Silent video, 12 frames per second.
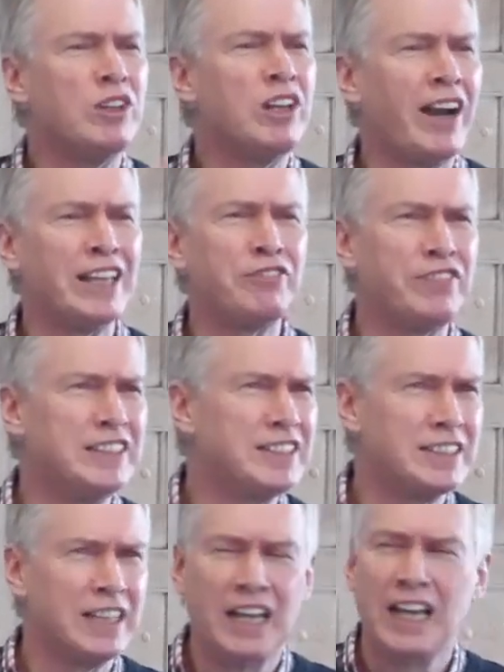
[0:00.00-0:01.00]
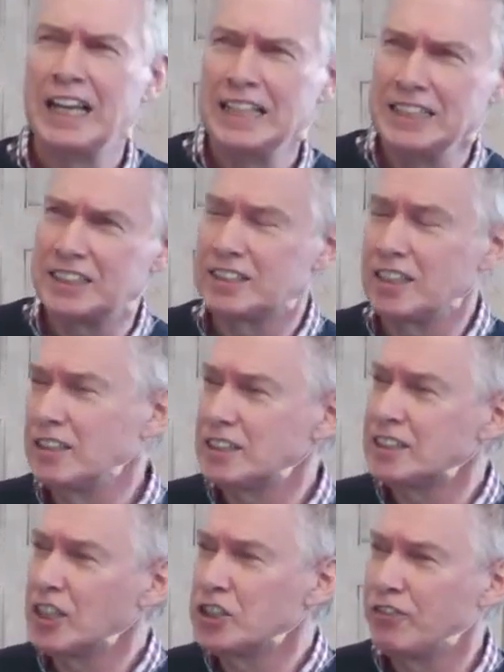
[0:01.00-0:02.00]
you know, life is,
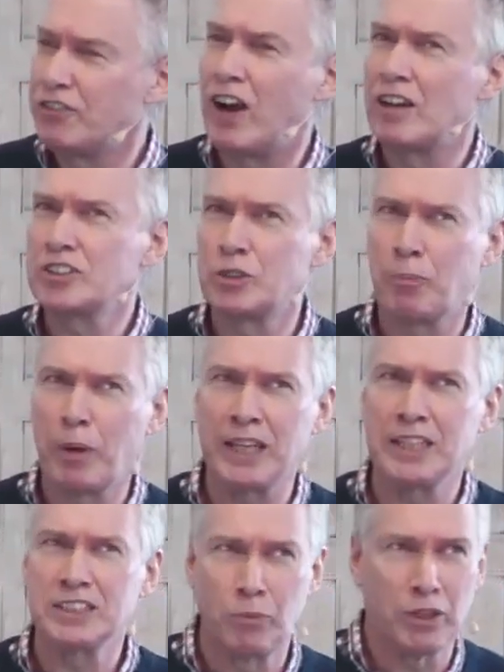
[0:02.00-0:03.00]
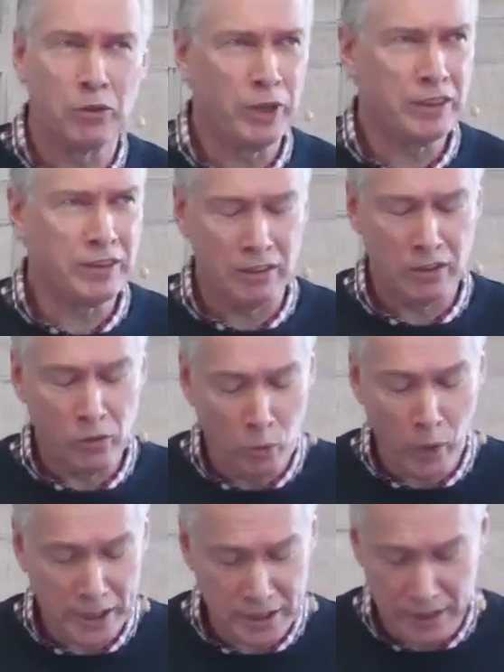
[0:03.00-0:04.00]
is such a fast pace. We, we
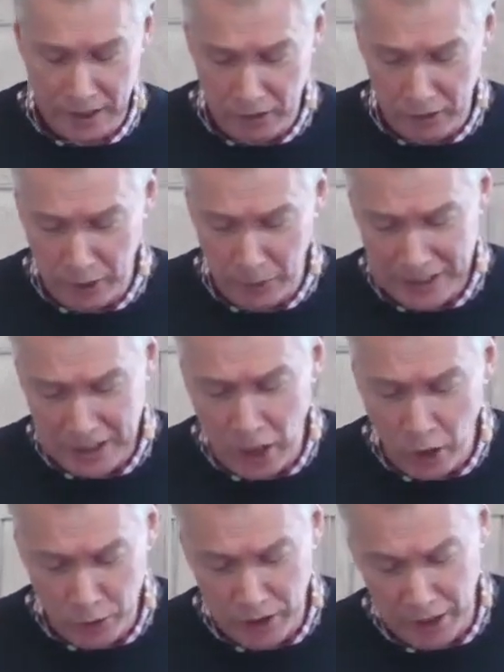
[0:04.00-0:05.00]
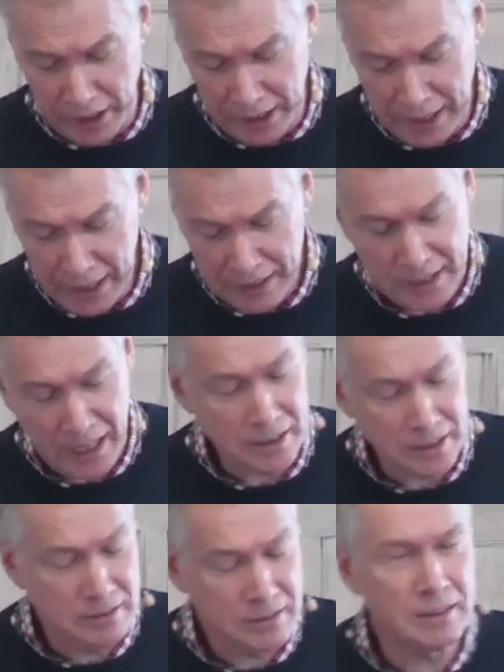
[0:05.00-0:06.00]
think that waiting you know, is totally
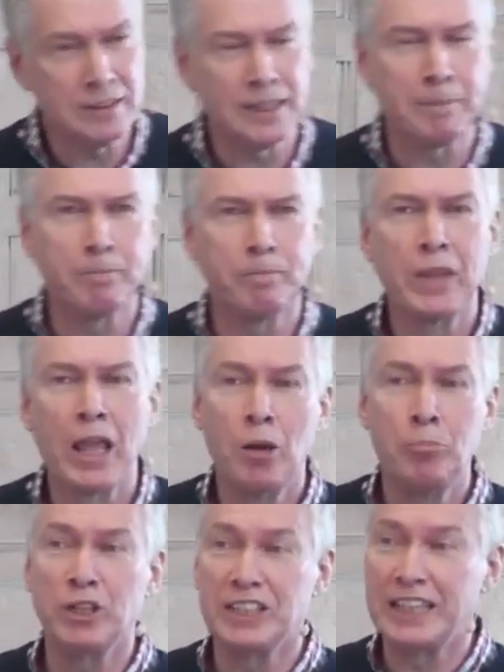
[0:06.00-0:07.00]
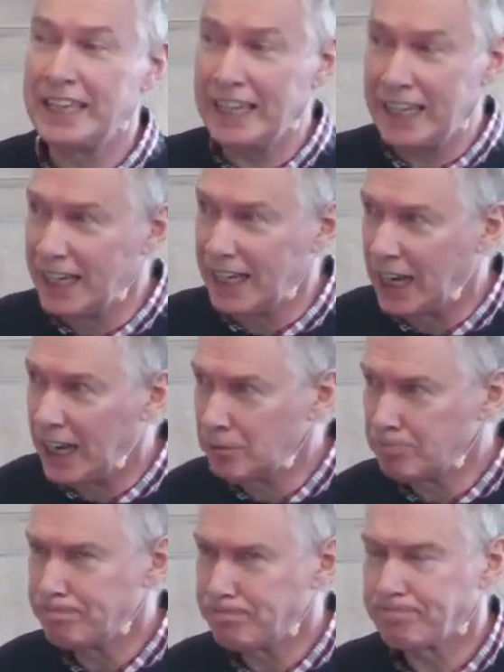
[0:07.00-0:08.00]
dead time. But
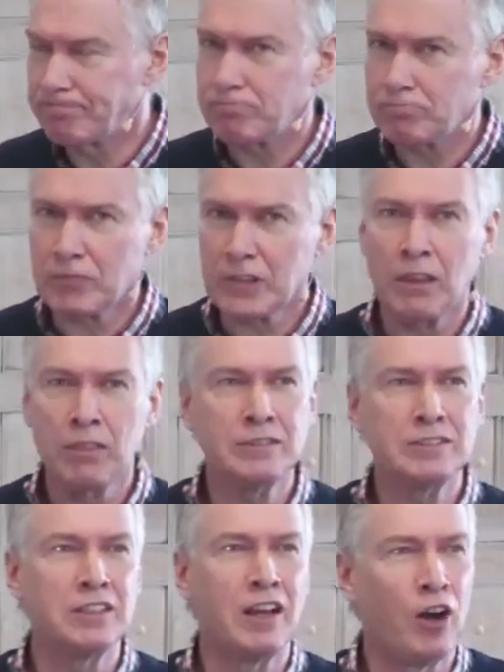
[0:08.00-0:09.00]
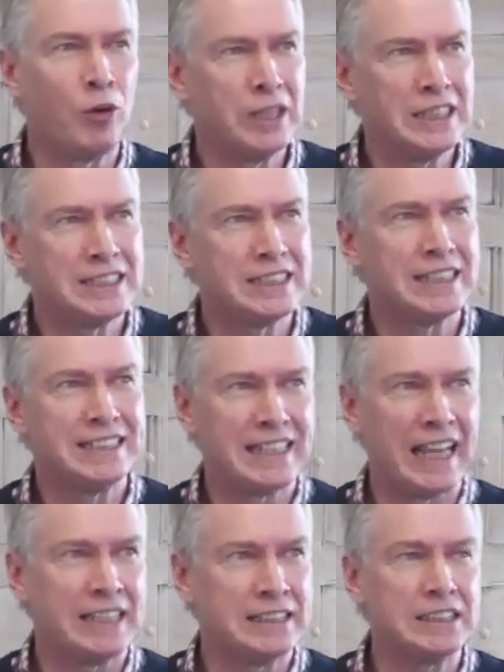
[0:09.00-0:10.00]
here, the psalmist
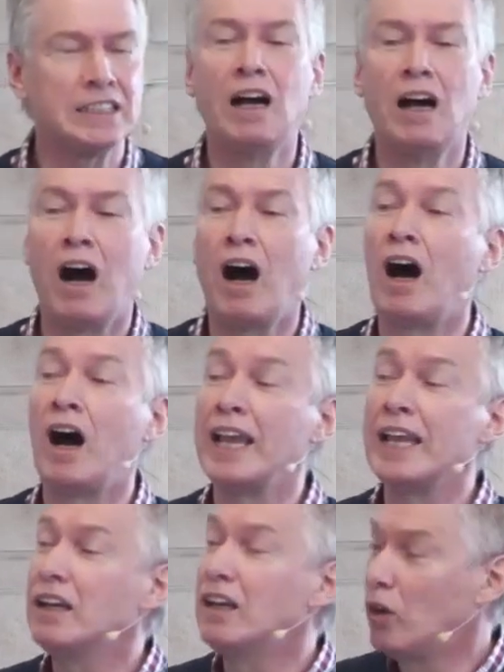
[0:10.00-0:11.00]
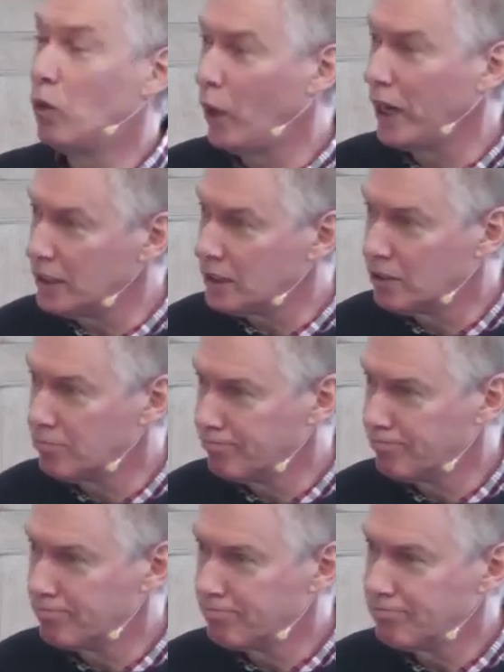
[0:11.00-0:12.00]
says, I wait.